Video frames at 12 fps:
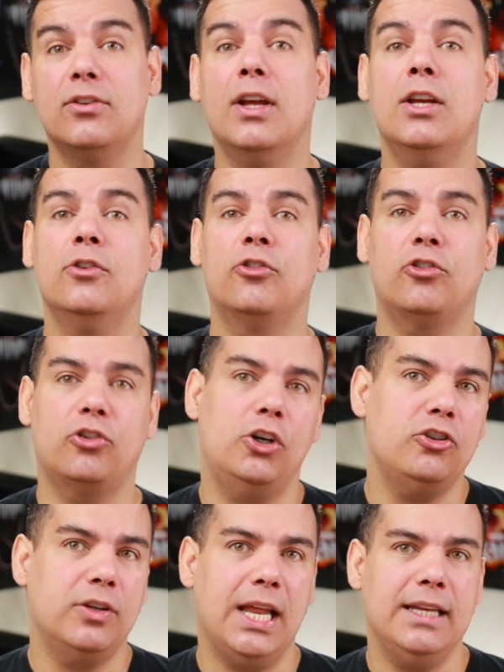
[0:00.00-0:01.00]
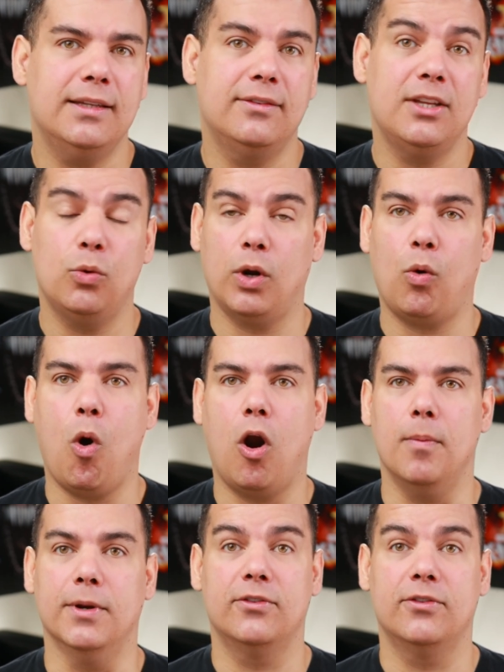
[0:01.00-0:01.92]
search latency requirements